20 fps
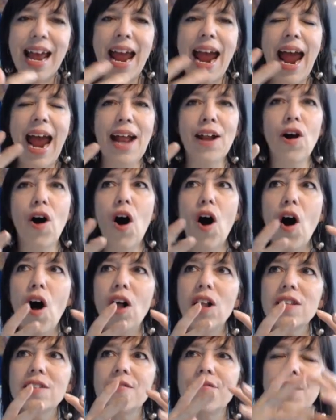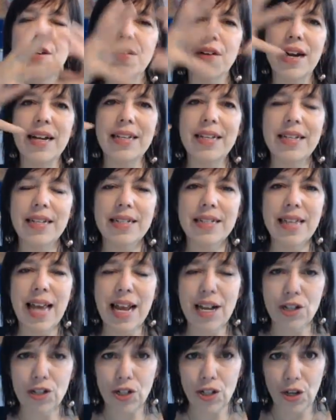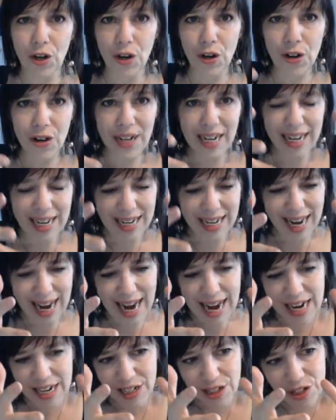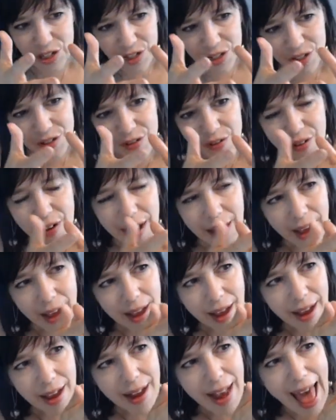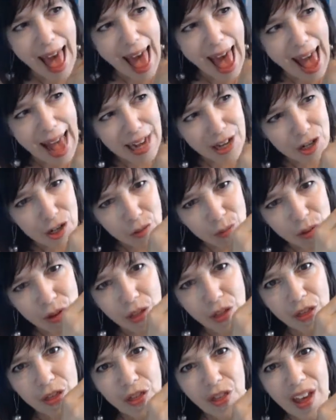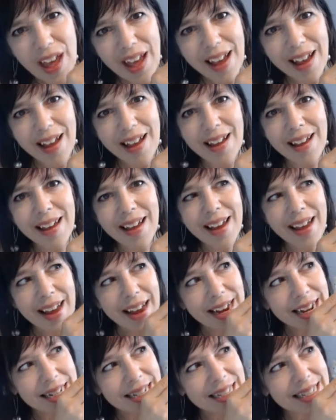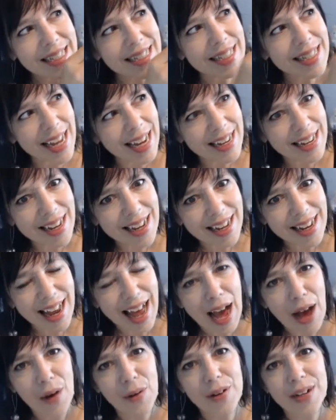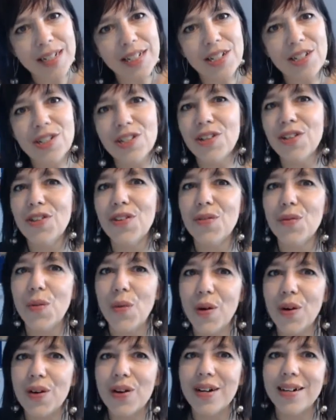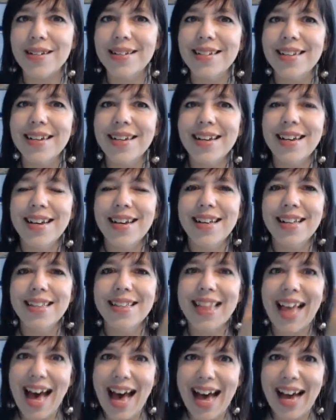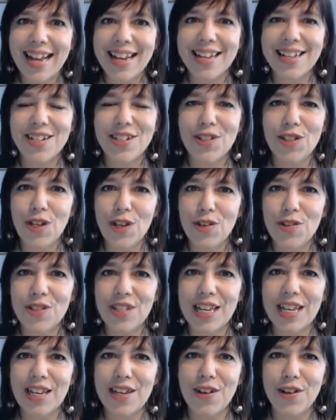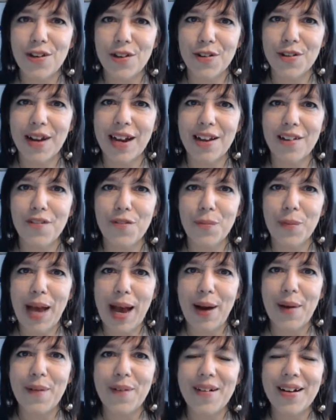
and all of their ideas and turning it into an actual thing and sending it out into the world. That is using your creative power.